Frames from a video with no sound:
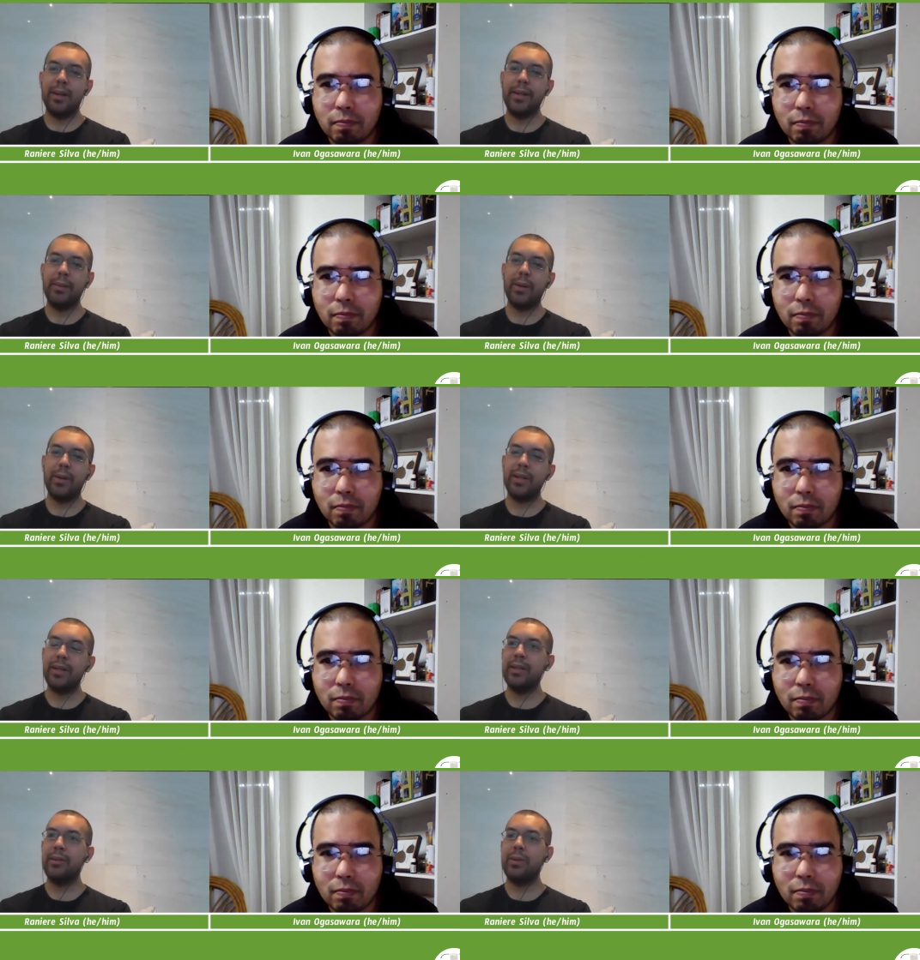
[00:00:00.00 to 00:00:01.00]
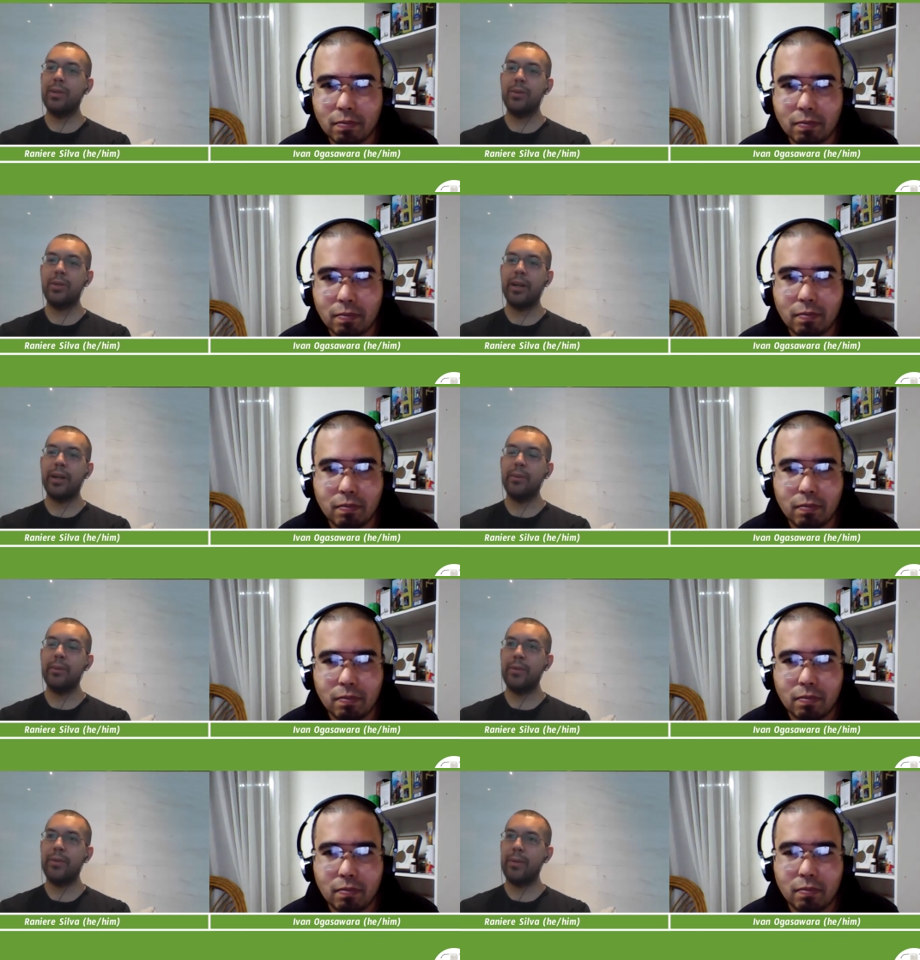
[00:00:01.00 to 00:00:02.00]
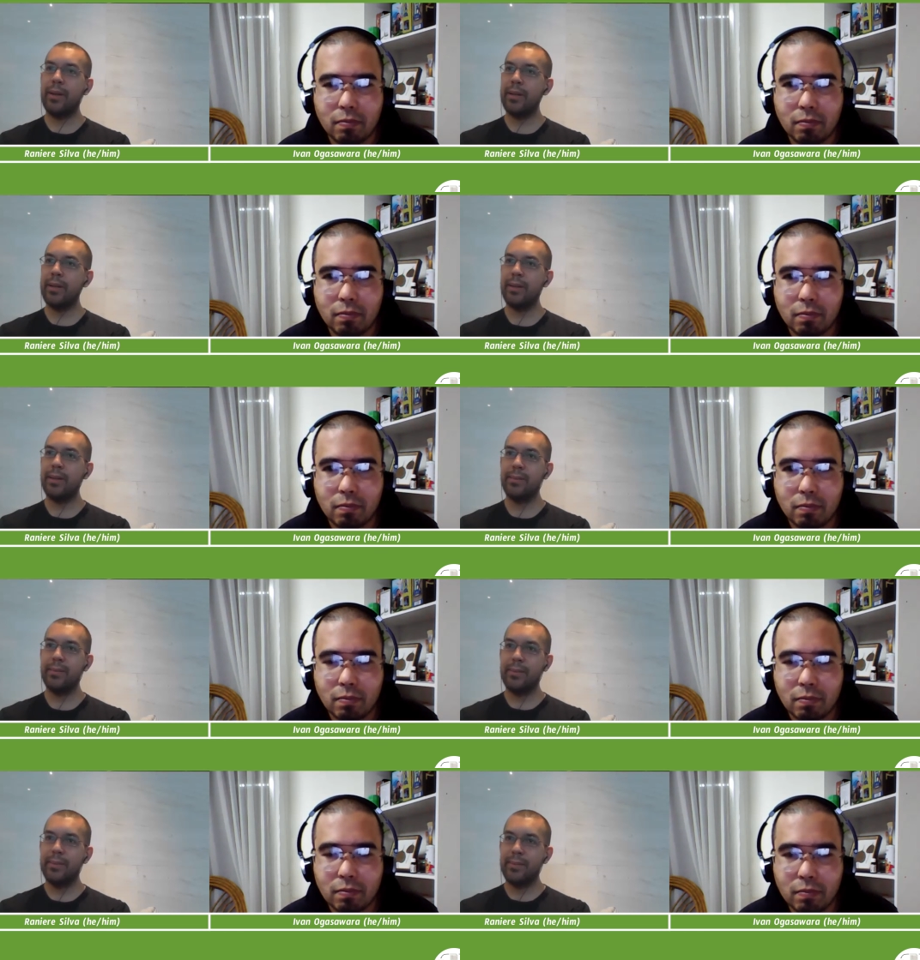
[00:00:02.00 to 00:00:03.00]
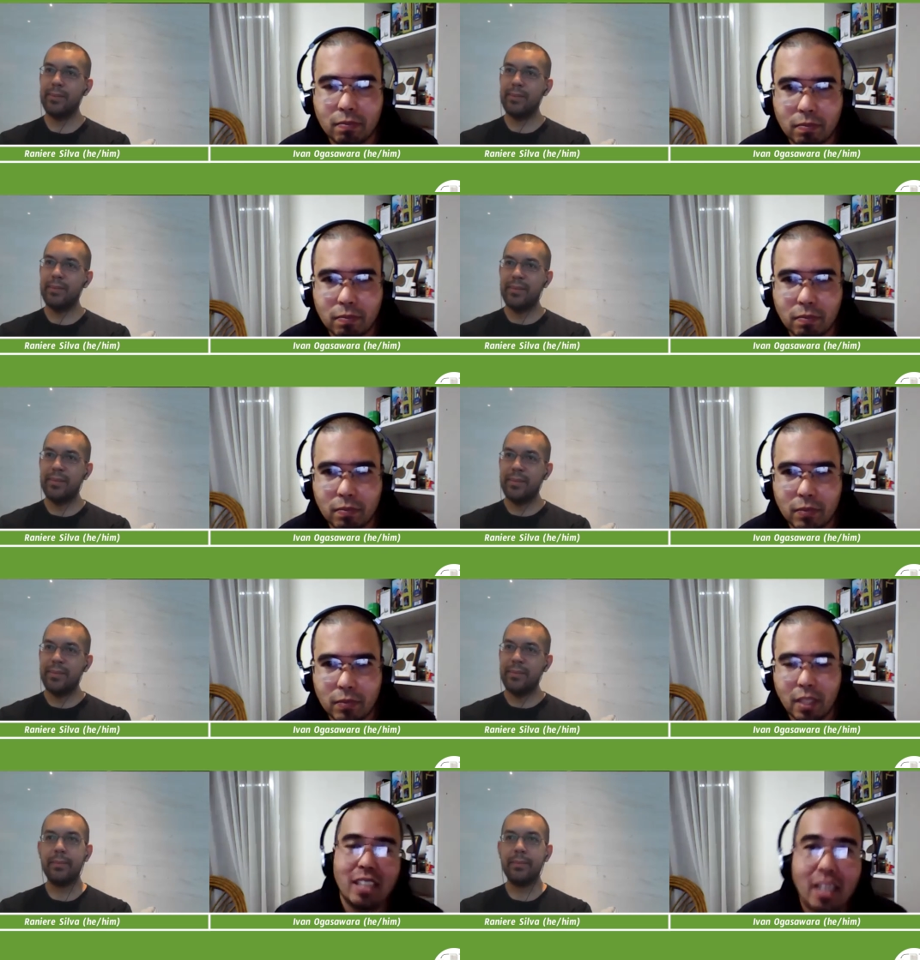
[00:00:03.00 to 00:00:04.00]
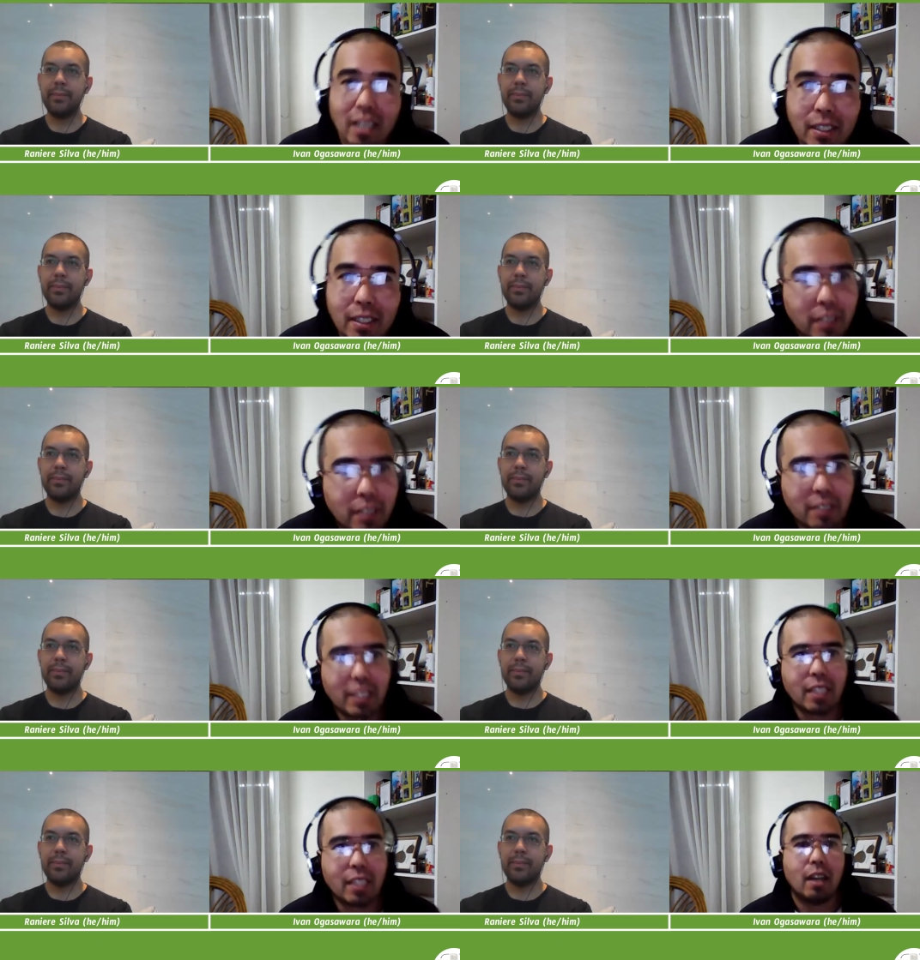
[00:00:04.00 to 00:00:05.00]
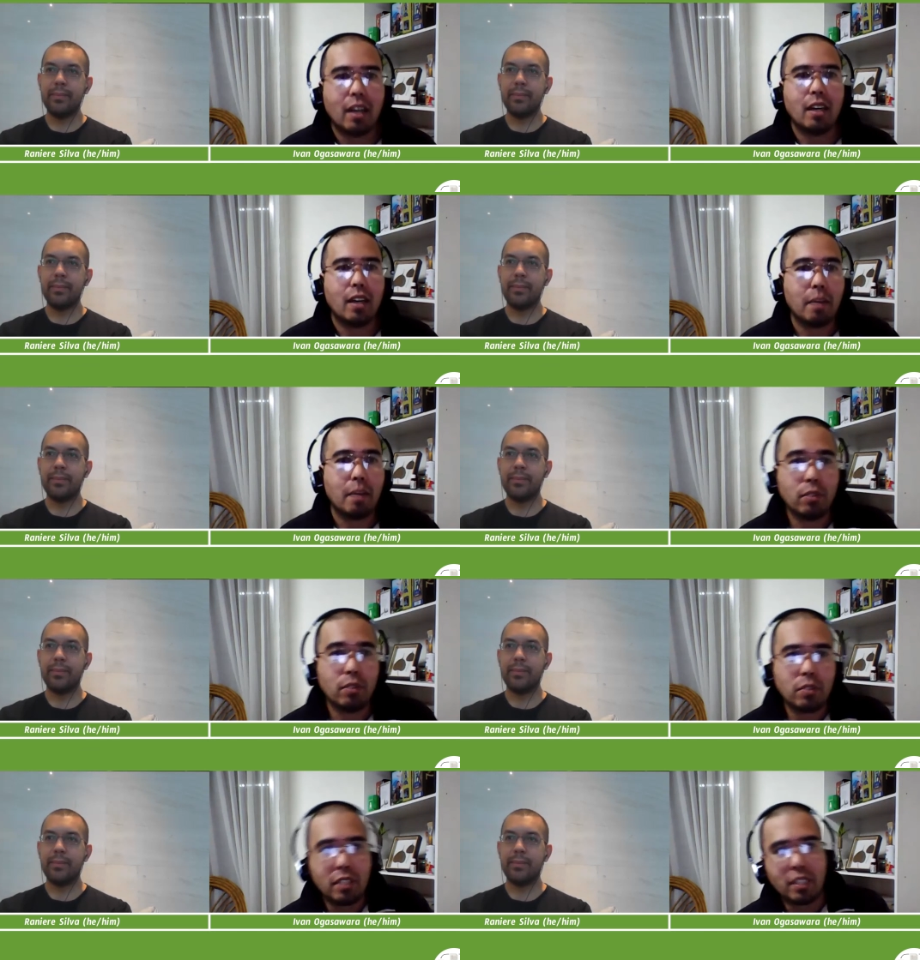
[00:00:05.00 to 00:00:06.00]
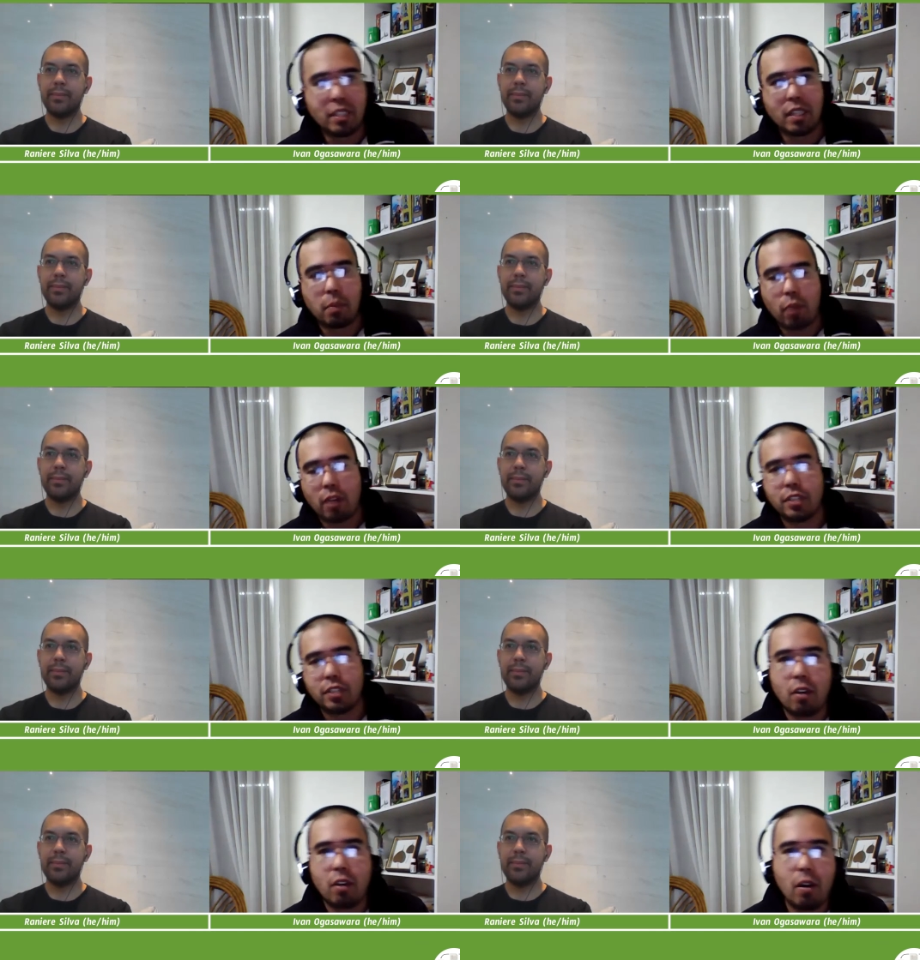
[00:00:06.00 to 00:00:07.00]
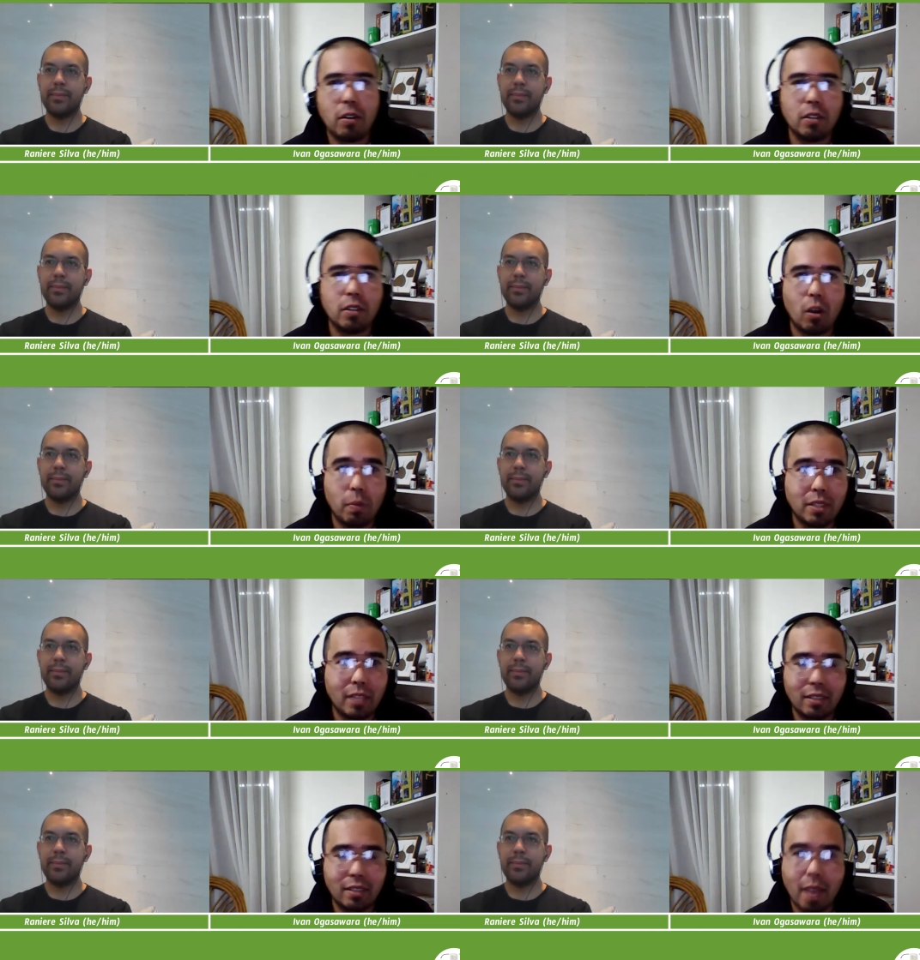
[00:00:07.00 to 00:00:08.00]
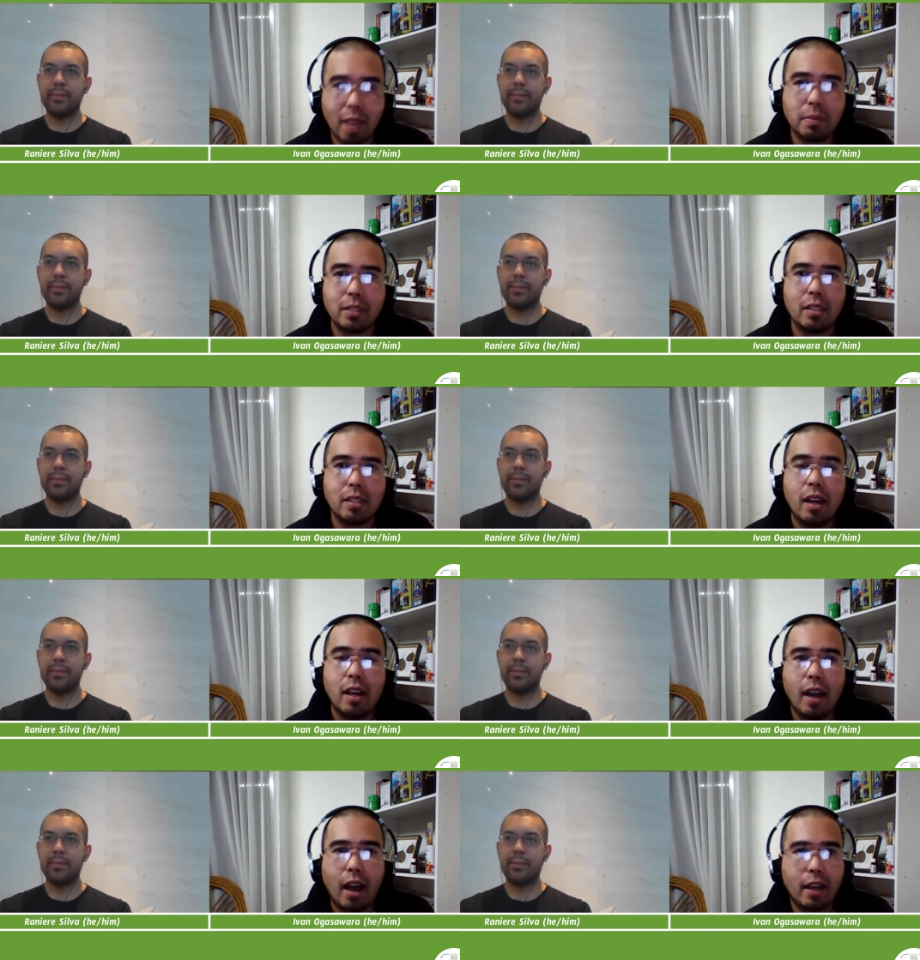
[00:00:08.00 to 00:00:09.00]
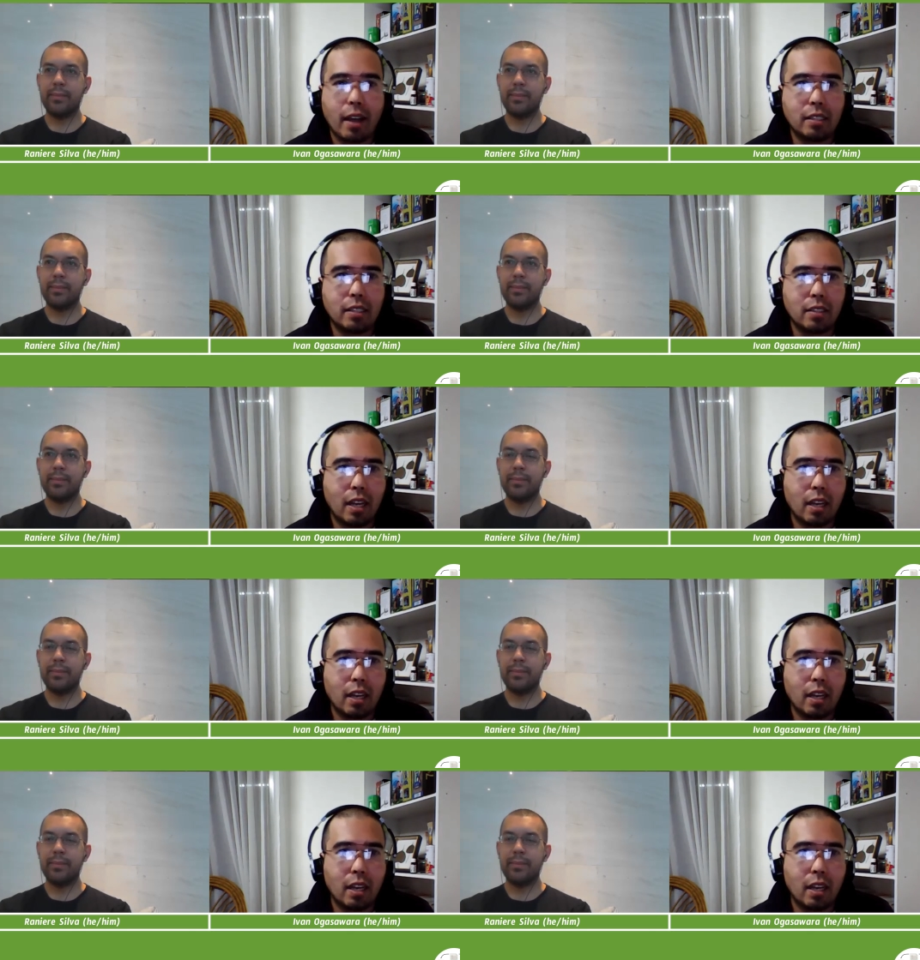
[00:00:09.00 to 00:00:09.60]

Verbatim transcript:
Speaker 1: Any project that you want to share with us?
Speaker 2: Currently, uh, I'm a volunteer in a project called Open Science Labs. Uh, it's a